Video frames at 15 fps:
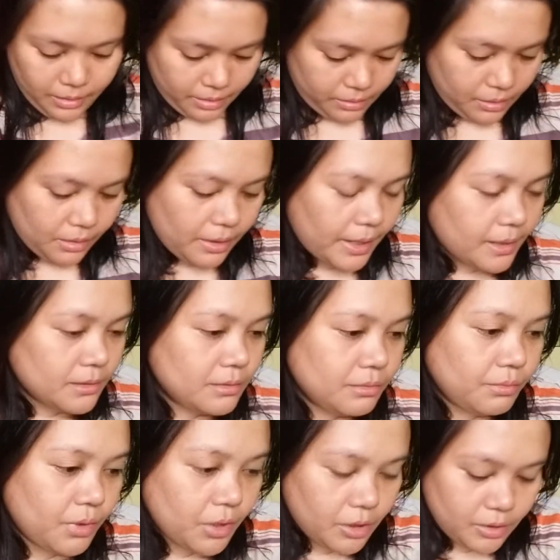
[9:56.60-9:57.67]
And the
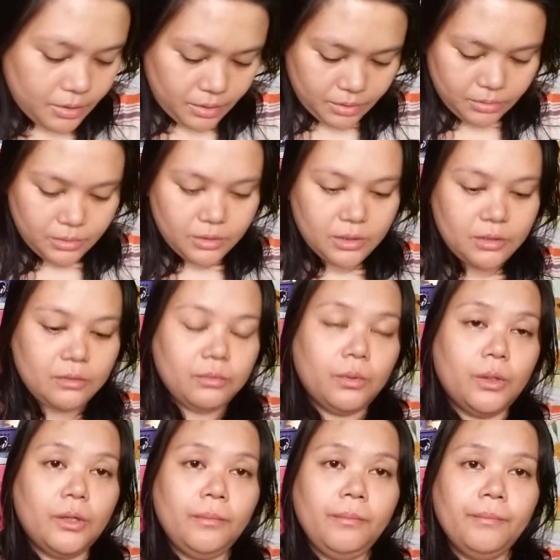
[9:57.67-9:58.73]
last one is this
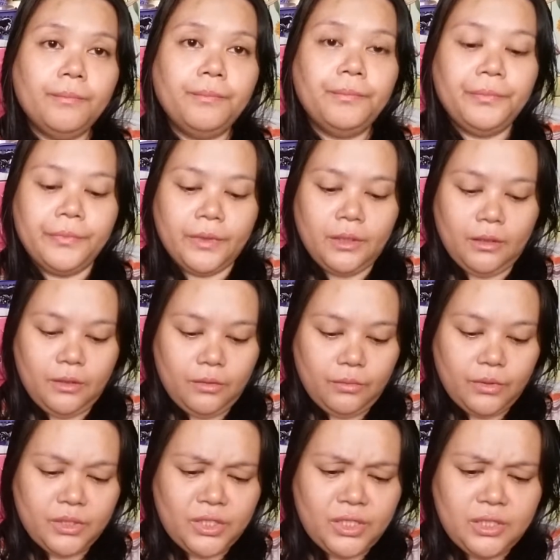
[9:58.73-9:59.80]
one.
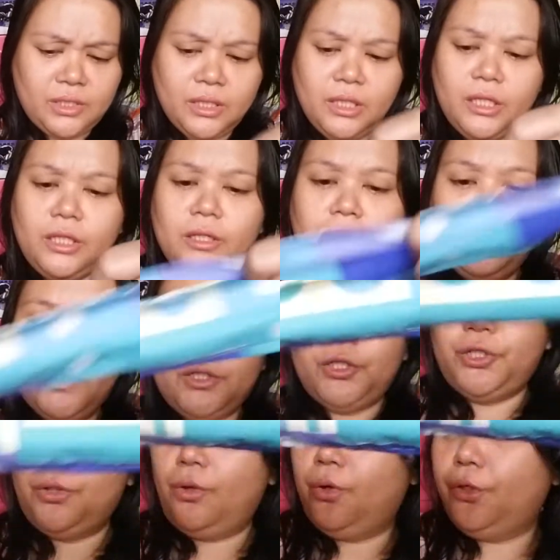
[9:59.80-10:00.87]
which is a little bit
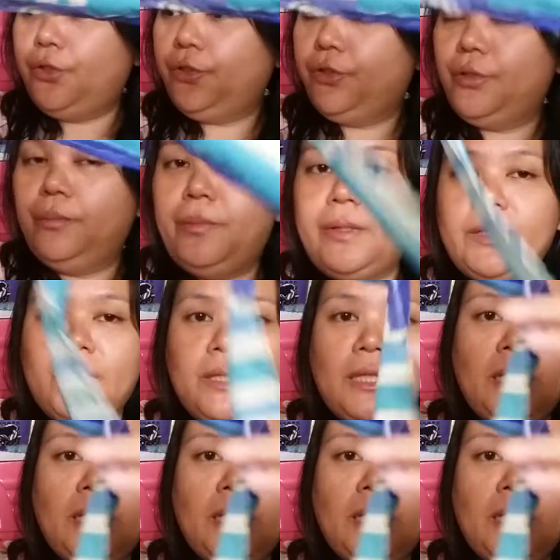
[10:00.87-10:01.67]
shorter, but I